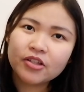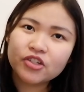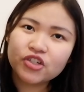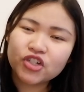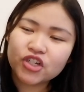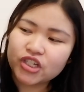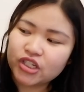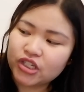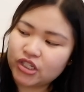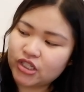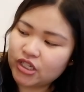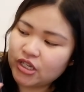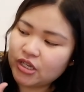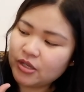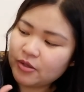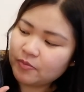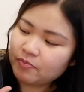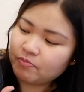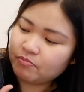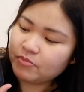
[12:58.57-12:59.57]
just
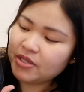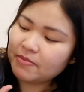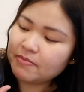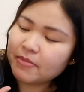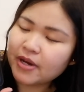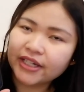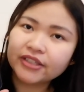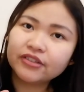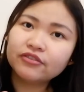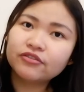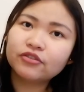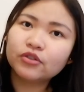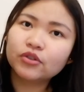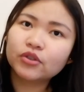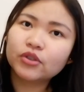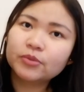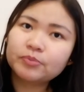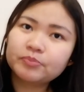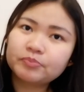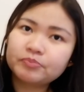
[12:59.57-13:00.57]
be
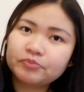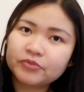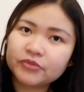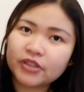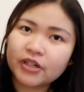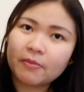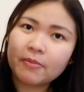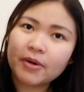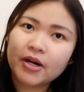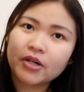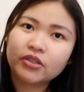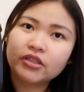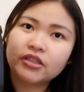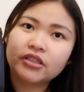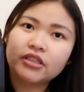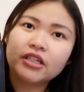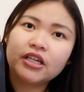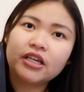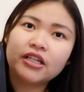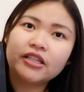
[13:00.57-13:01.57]
mindful about
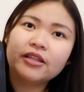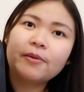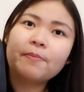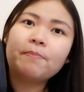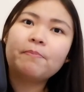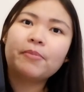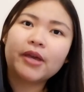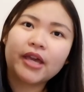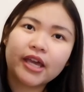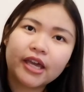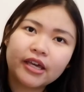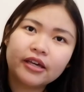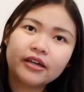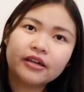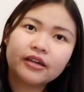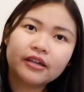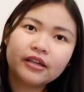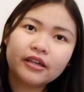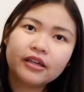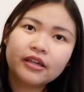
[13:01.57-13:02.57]
the big
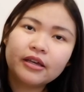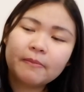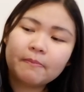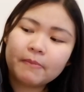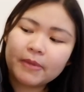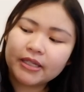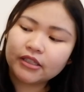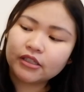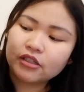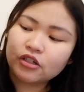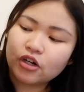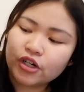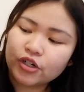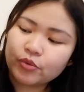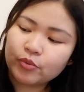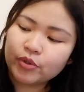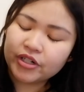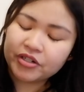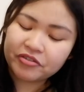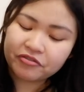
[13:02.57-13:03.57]
metal
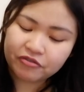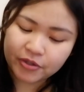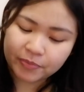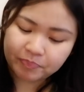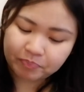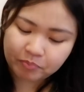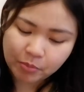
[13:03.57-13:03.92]
hardware in front.